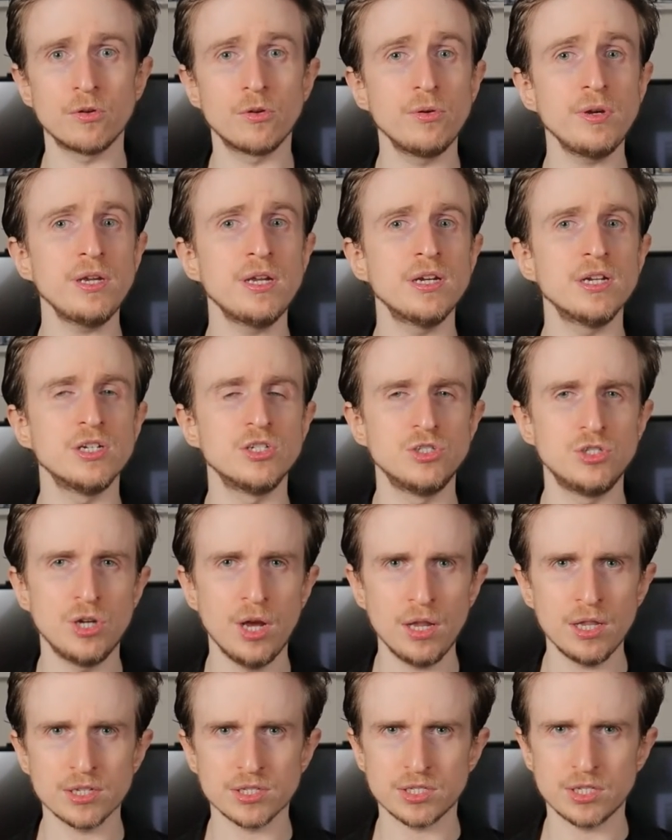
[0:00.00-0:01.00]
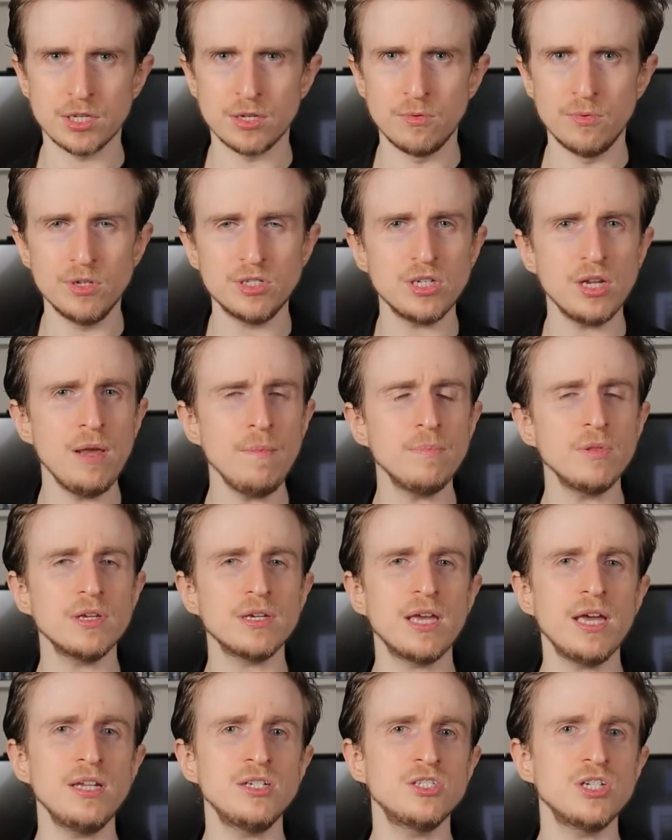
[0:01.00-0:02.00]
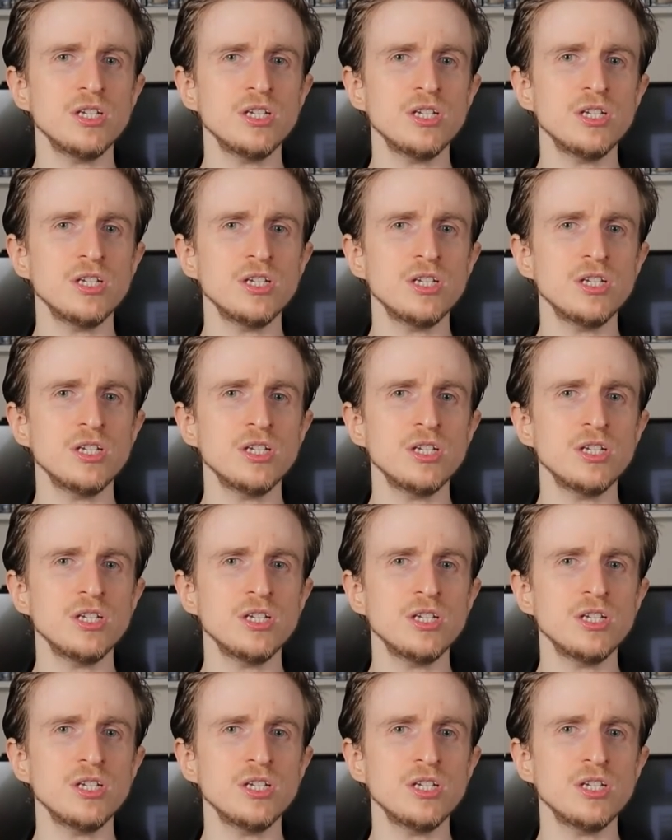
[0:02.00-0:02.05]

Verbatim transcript: greed, and jealousy which implicate